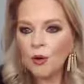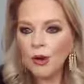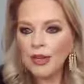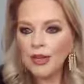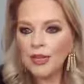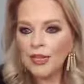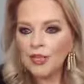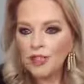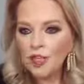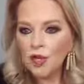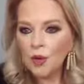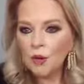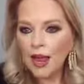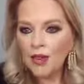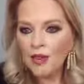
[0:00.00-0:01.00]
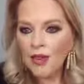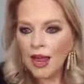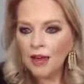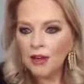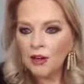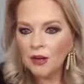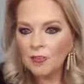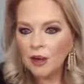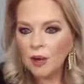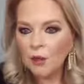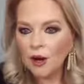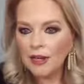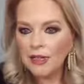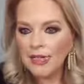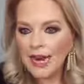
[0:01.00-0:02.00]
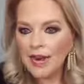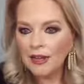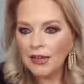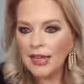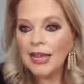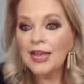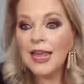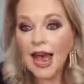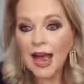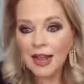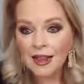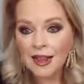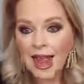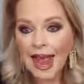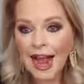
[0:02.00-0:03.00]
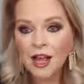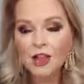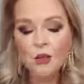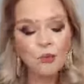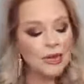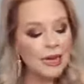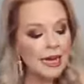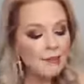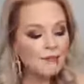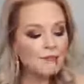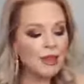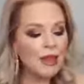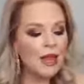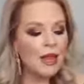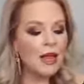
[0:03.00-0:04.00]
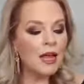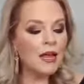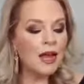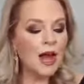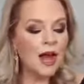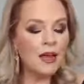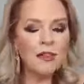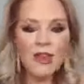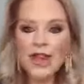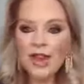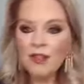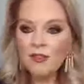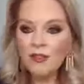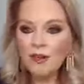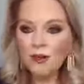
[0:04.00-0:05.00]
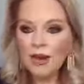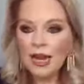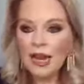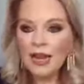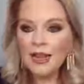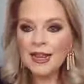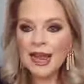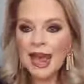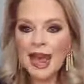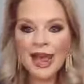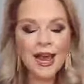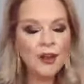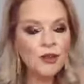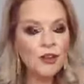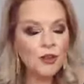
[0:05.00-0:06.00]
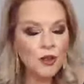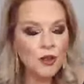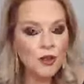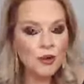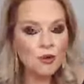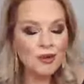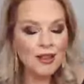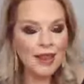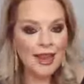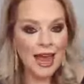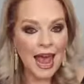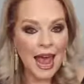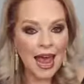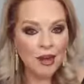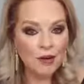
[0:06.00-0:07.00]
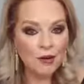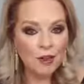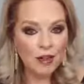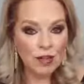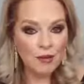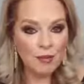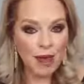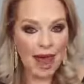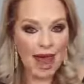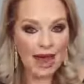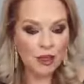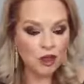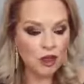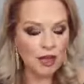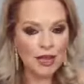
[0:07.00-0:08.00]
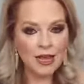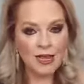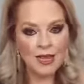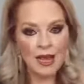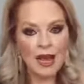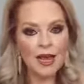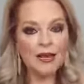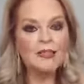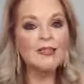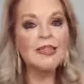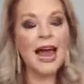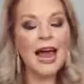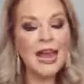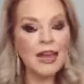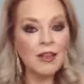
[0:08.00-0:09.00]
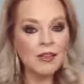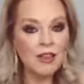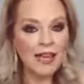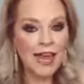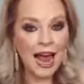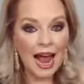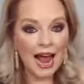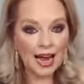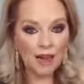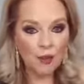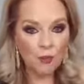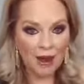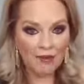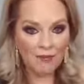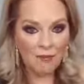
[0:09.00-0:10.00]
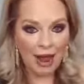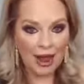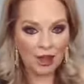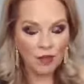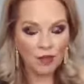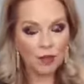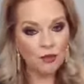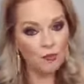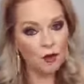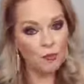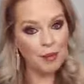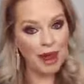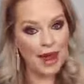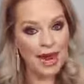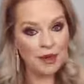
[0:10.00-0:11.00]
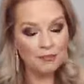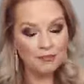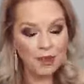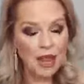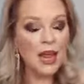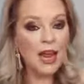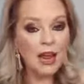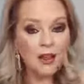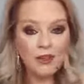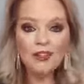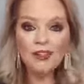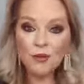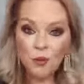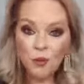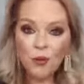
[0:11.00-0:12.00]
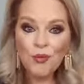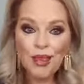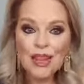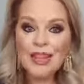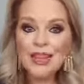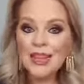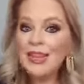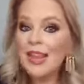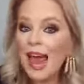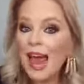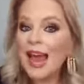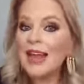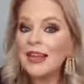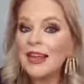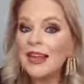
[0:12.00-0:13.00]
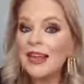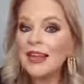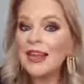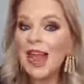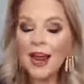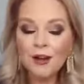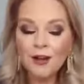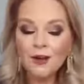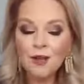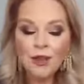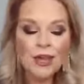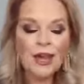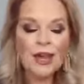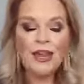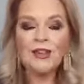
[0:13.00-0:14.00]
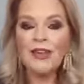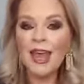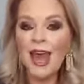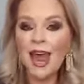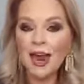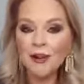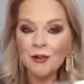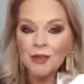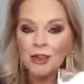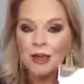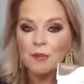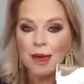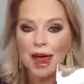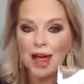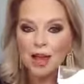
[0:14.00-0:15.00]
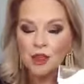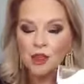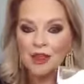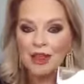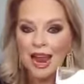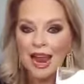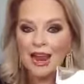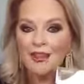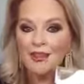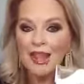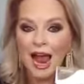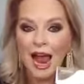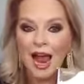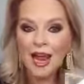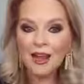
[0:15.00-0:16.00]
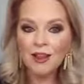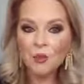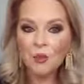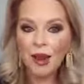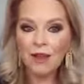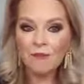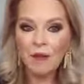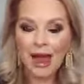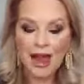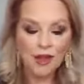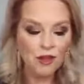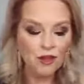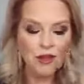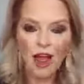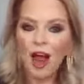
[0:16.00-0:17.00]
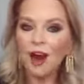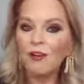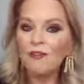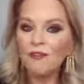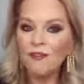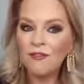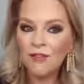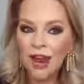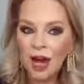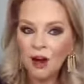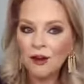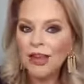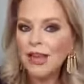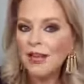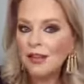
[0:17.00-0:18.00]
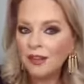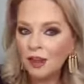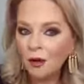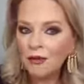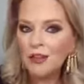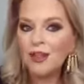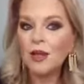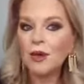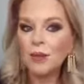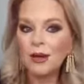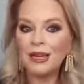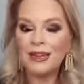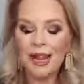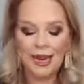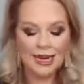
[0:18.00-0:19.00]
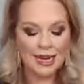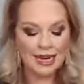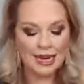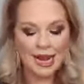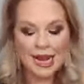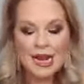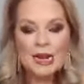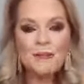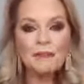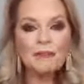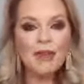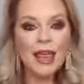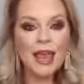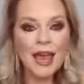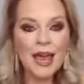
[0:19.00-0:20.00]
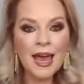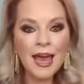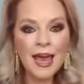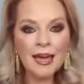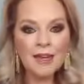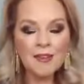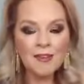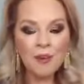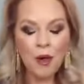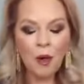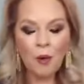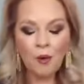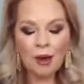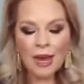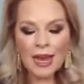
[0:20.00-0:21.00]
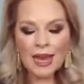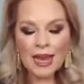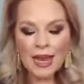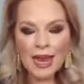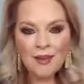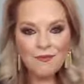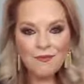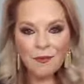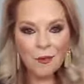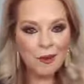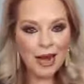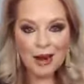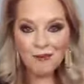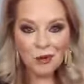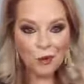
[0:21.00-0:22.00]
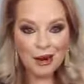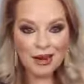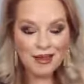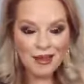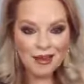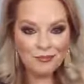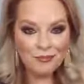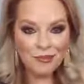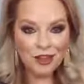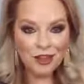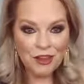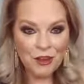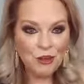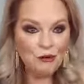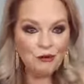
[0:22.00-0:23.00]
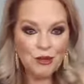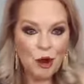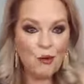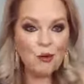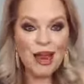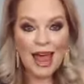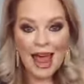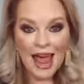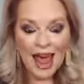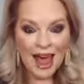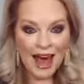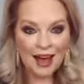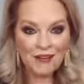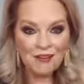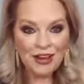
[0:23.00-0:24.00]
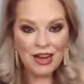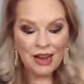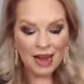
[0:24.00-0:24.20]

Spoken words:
quickly too, and then could be worn daily? Yes, actually, the answer is, can you use the energy patches like the Icewave patches for pain? And the truth is, yes. The energy patches and the Icewave patches are very closely related. And so if for whatever reason you don't have